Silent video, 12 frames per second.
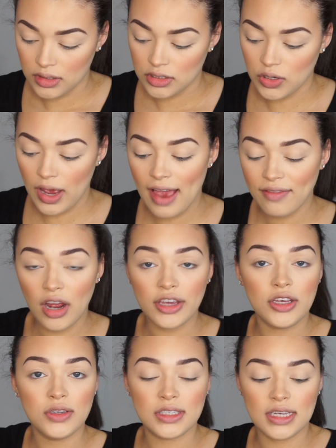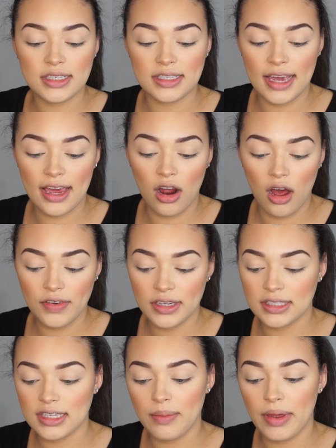So I have not used these yet,
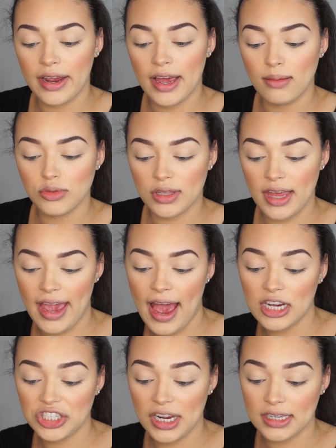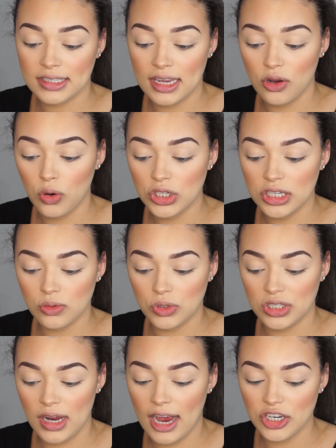obviously, but it comes with a hashtag Stay Gorgeous,
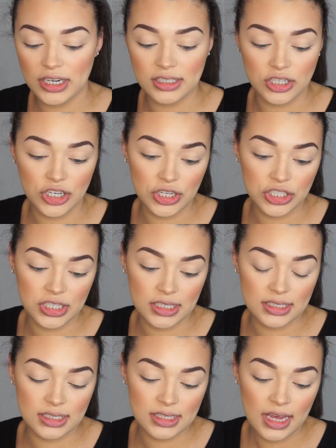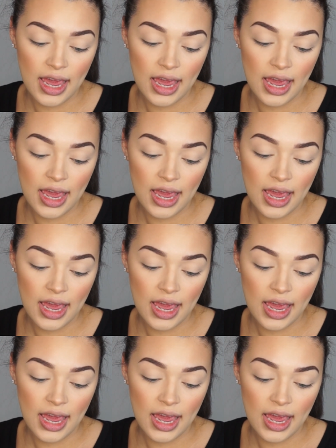which hydrates and nourishes,